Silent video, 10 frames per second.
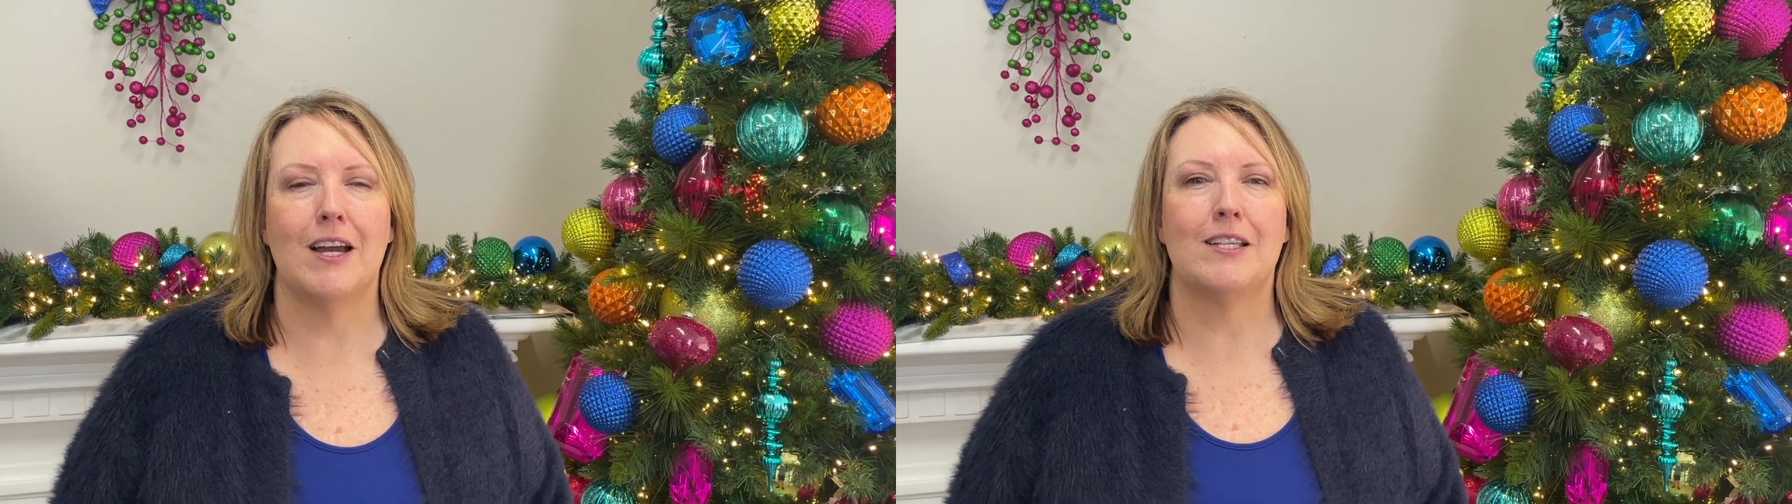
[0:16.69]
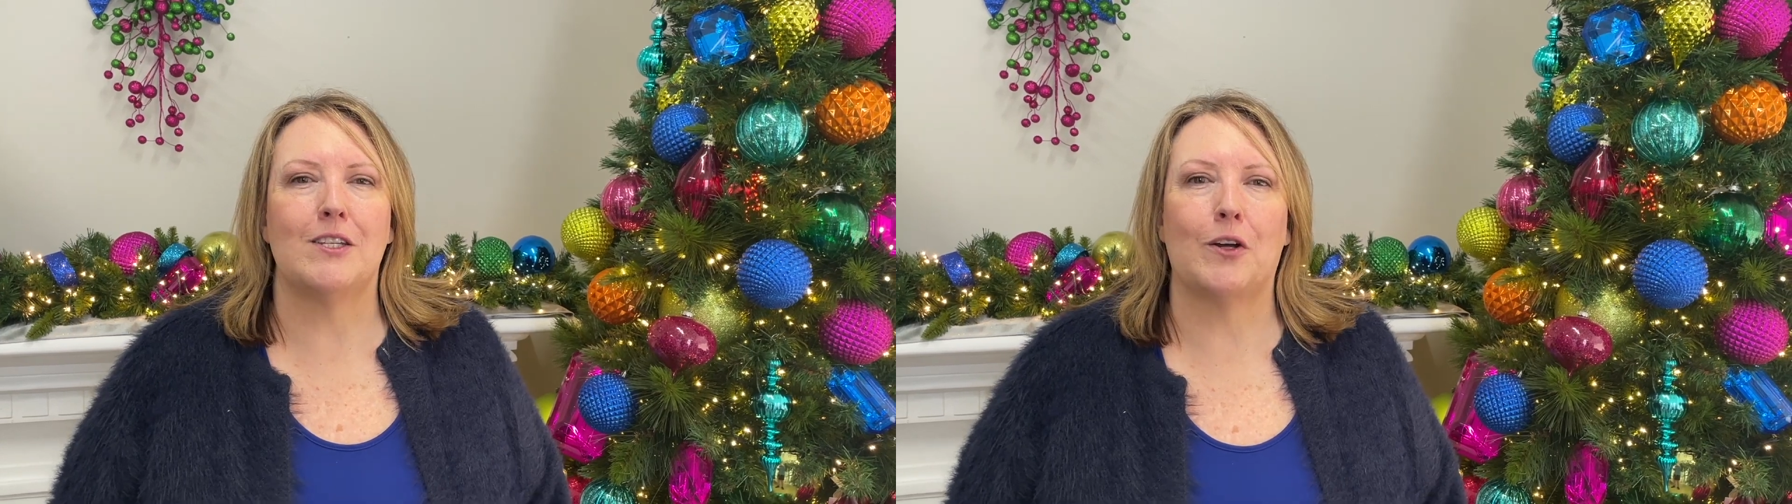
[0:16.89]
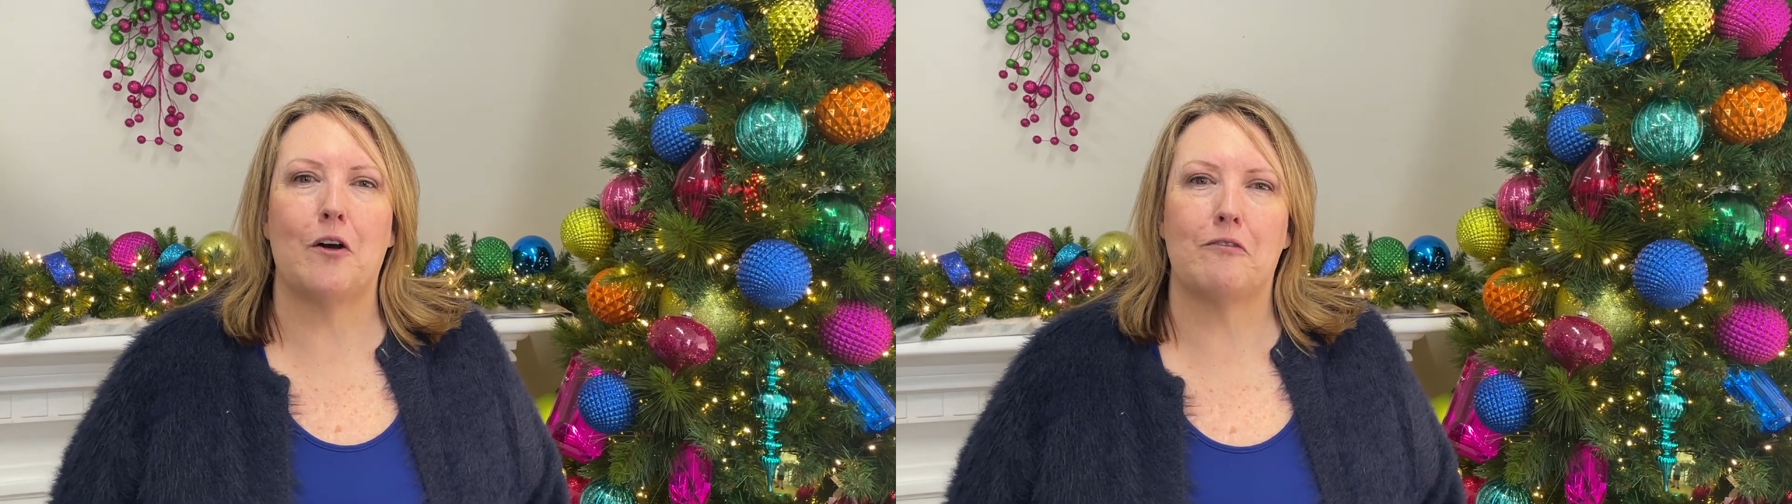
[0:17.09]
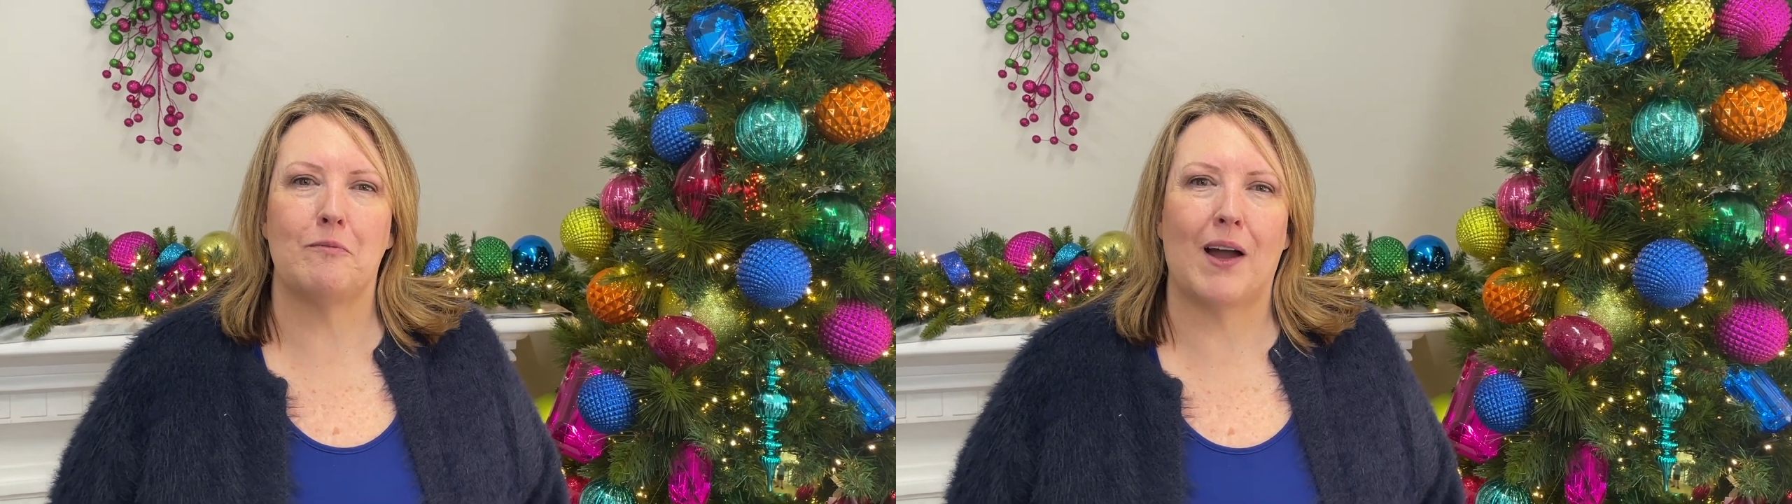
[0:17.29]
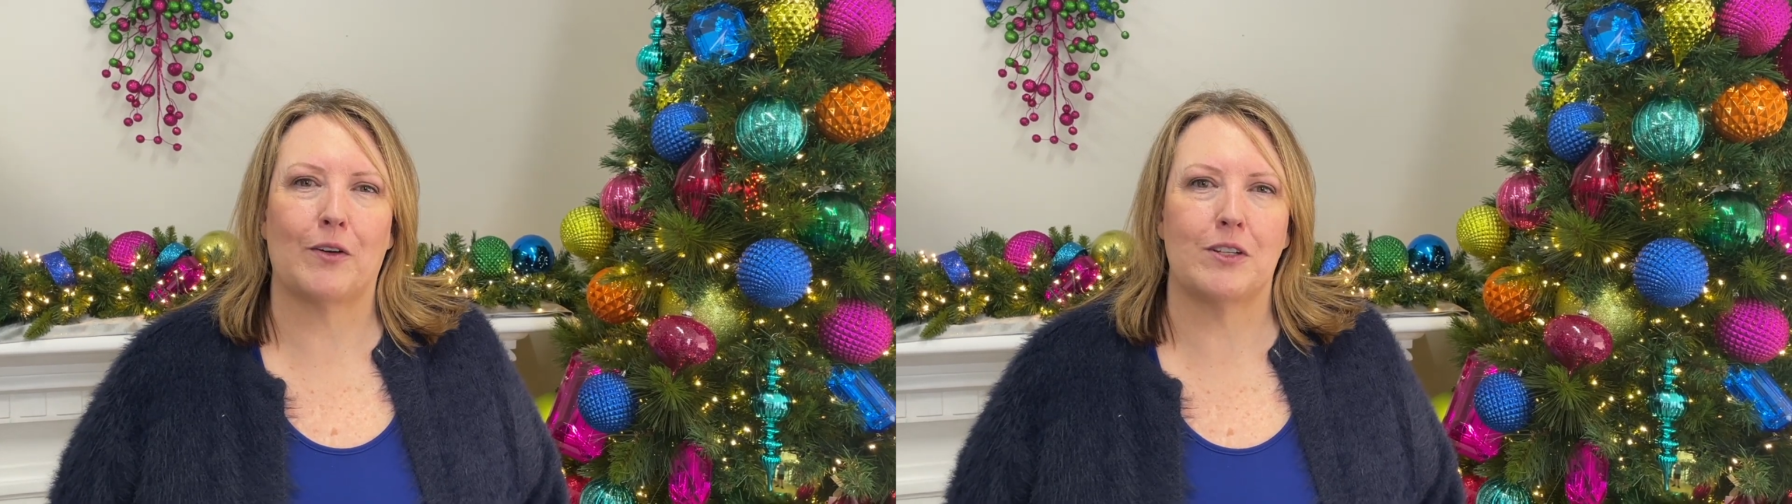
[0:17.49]
It's Nicole from
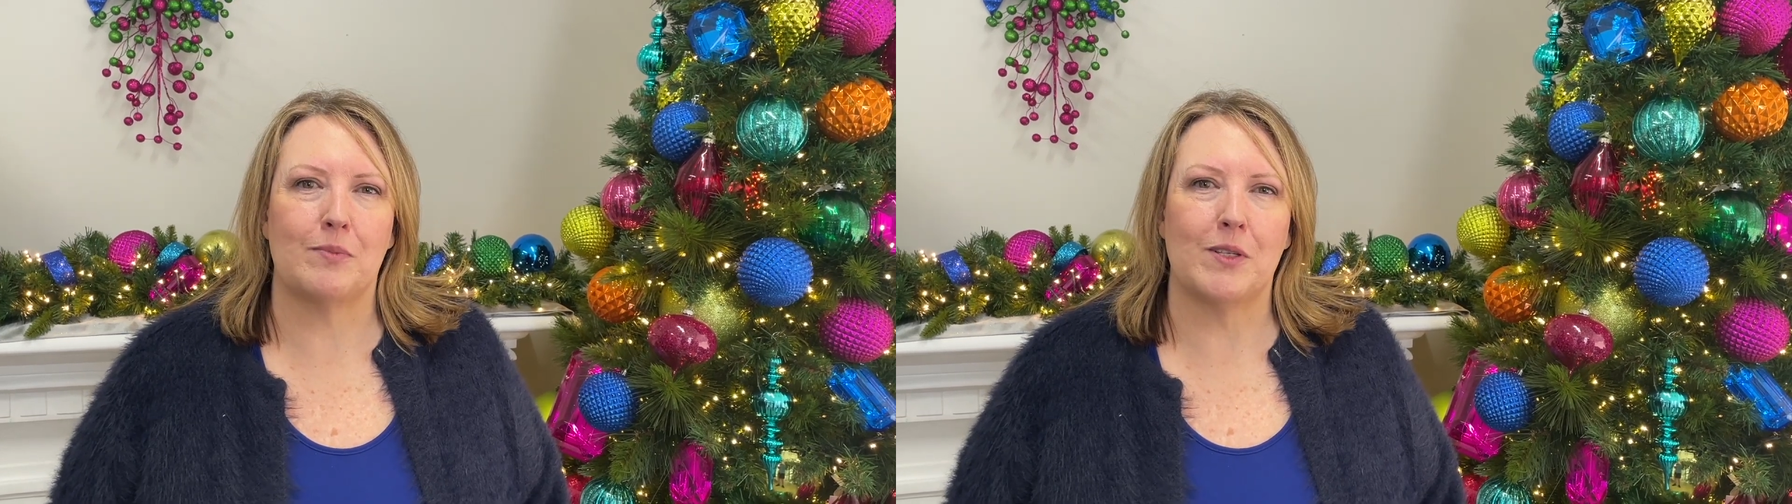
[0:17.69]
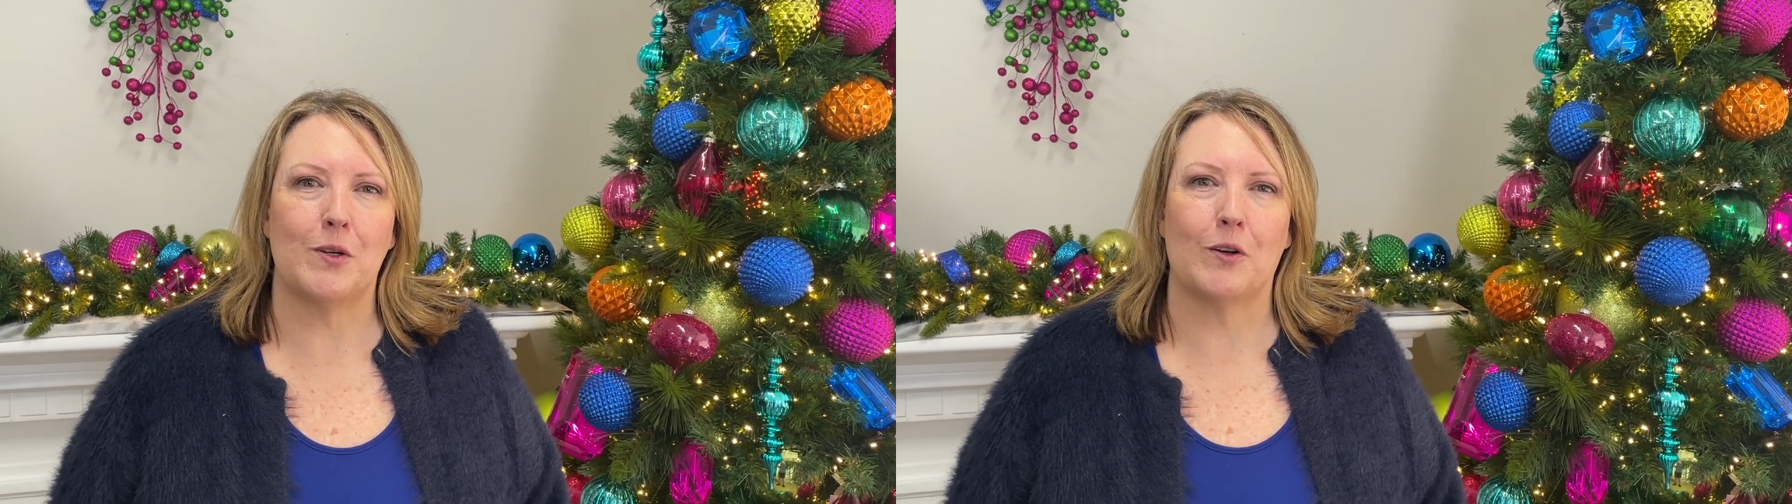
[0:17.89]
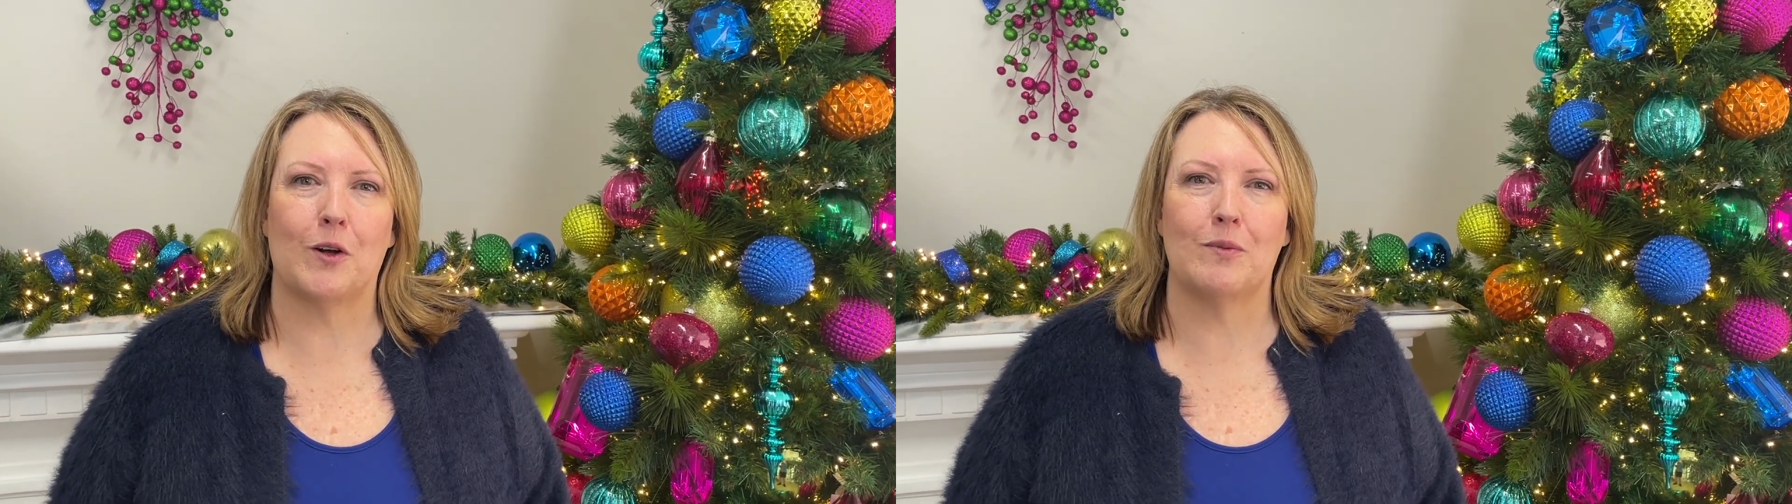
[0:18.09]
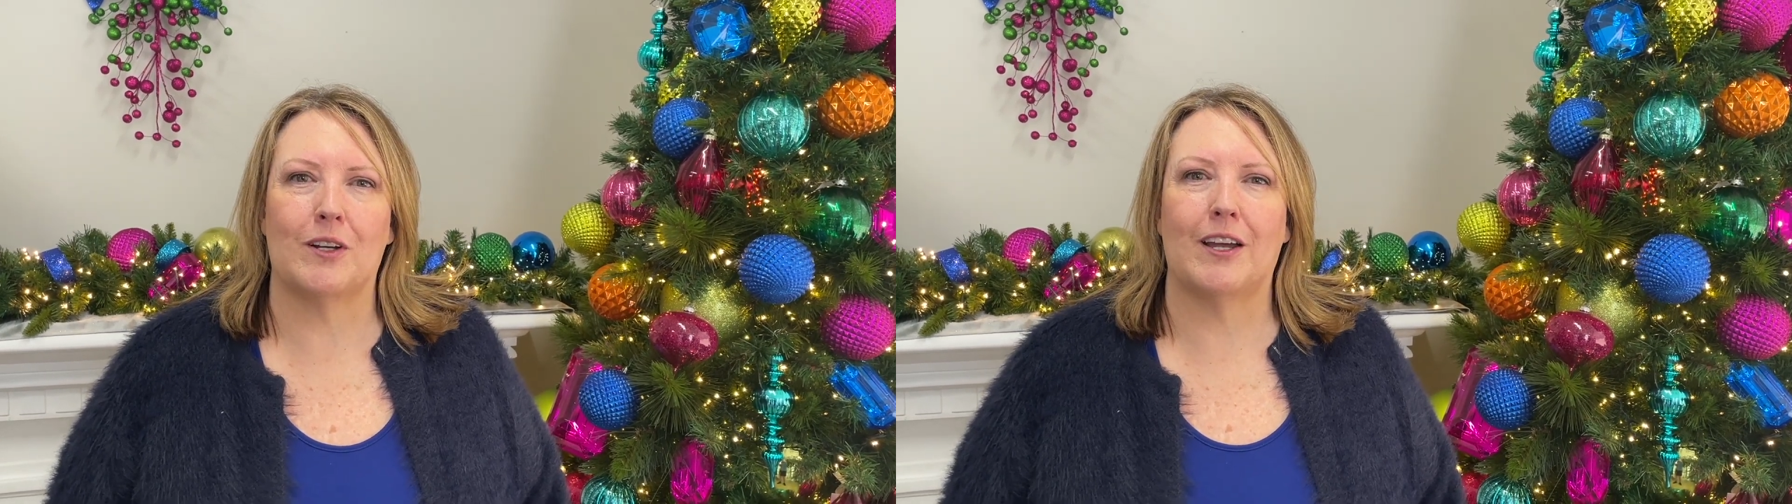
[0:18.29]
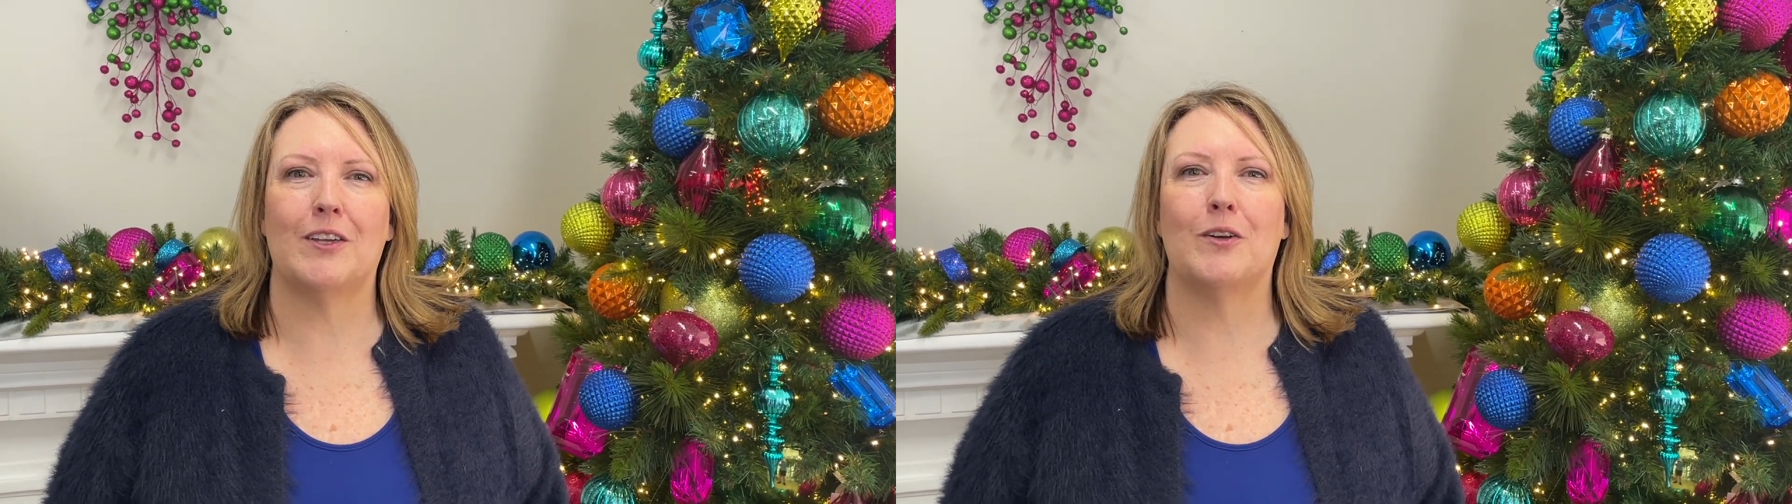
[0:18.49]

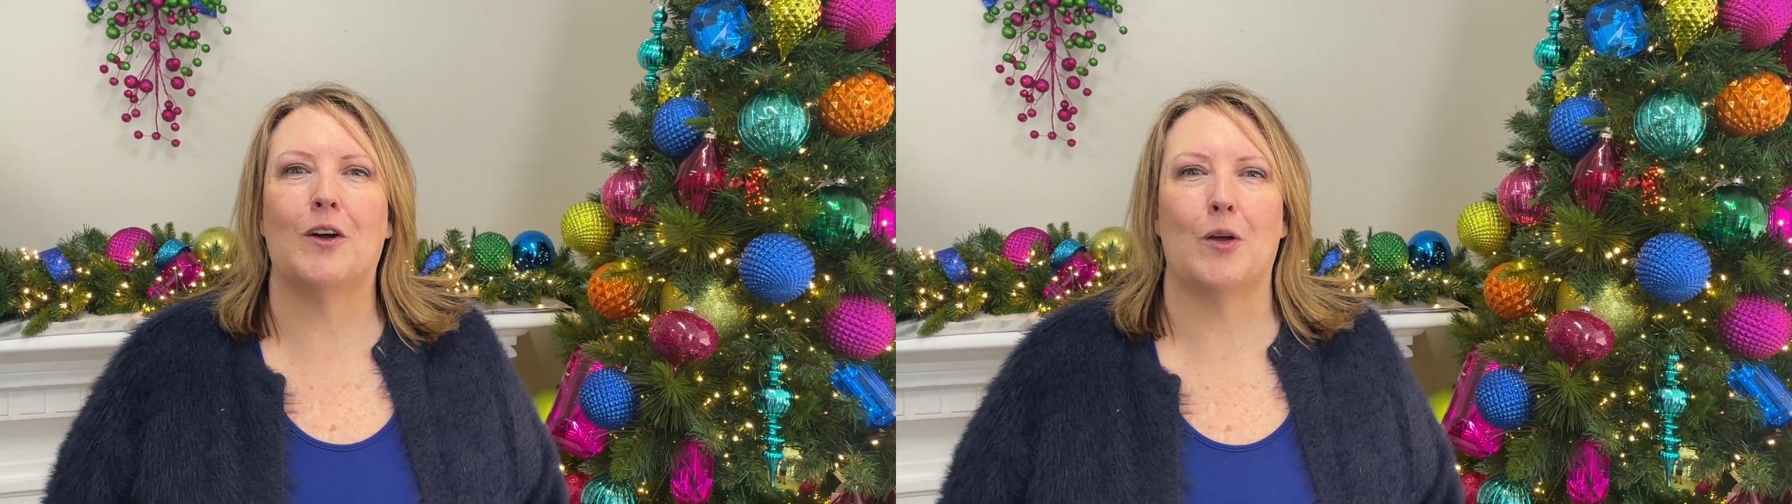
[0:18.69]
mychristmas.com.au.